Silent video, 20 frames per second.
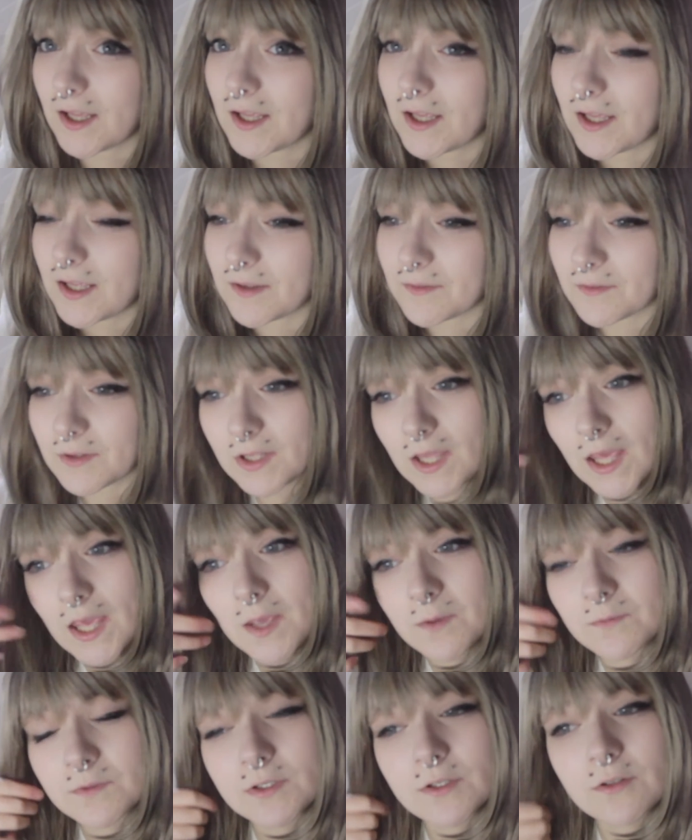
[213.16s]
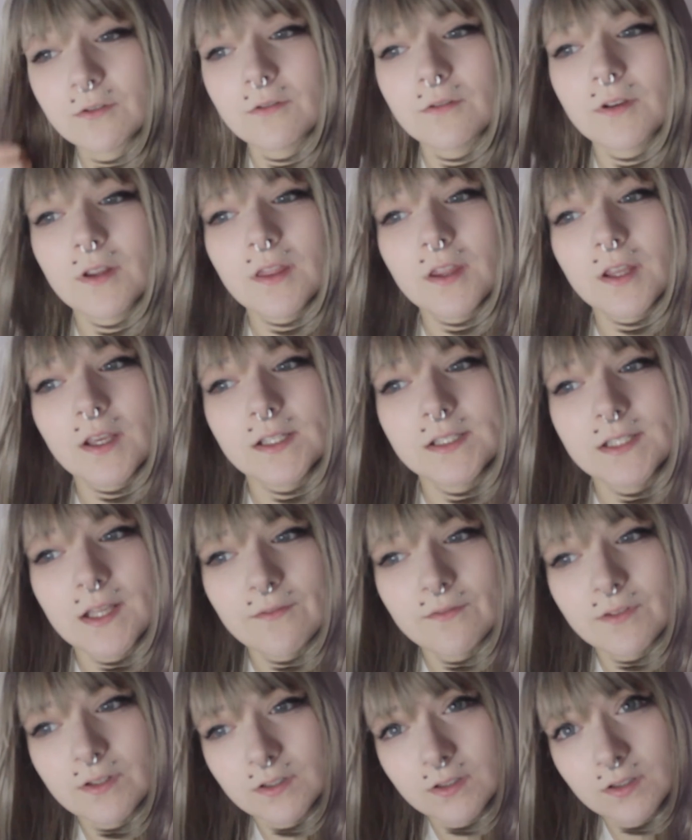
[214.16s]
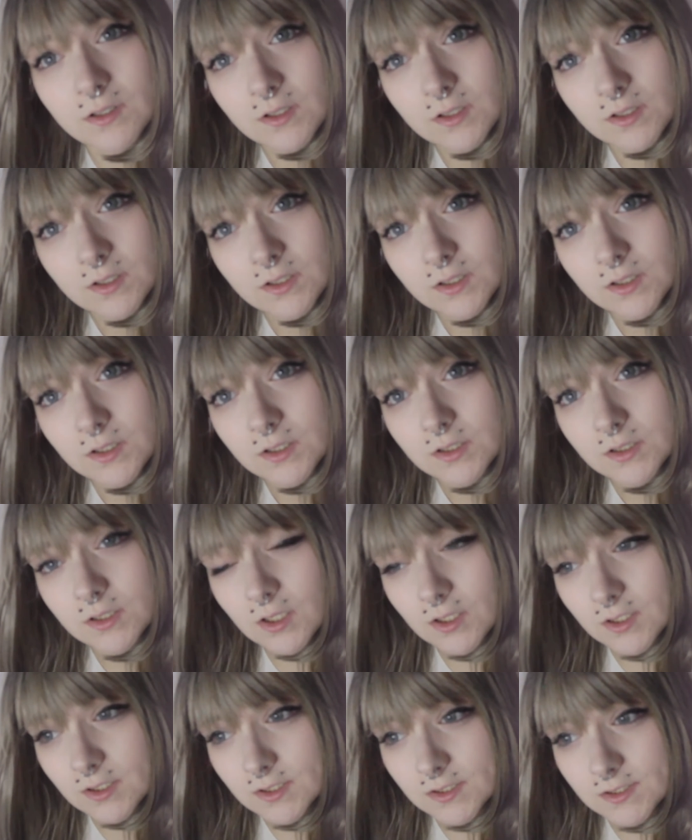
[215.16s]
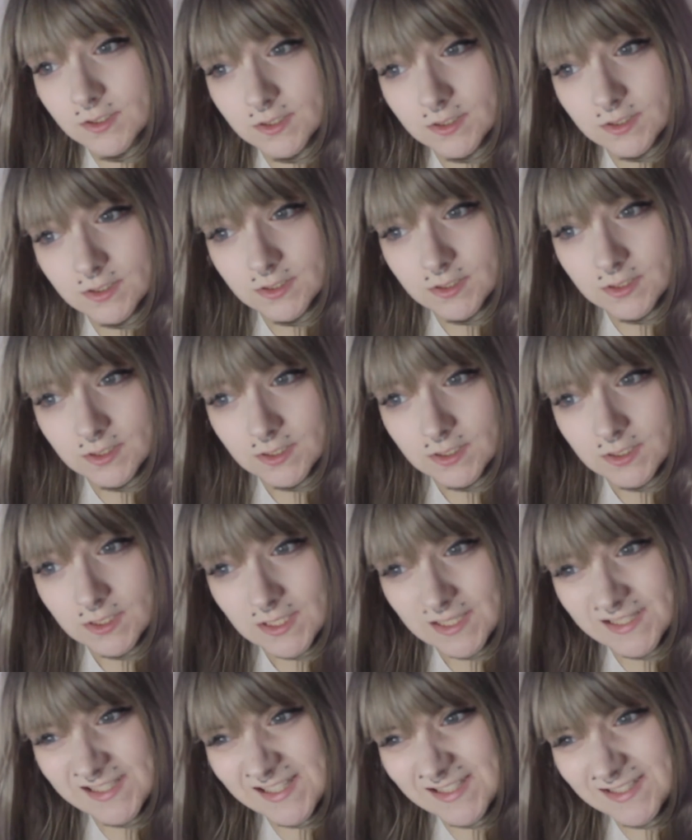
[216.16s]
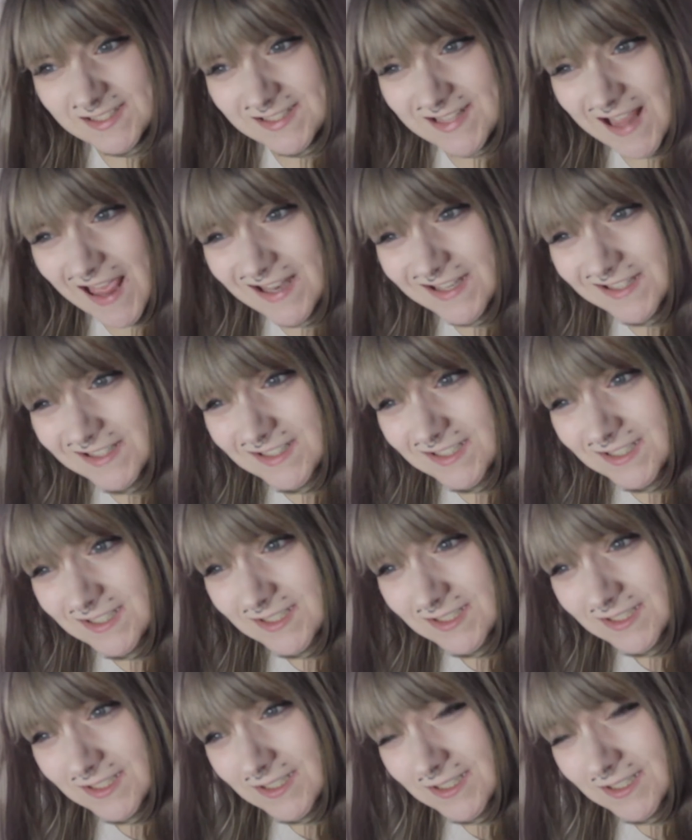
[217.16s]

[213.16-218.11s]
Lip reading: It came to $37. Is it cent?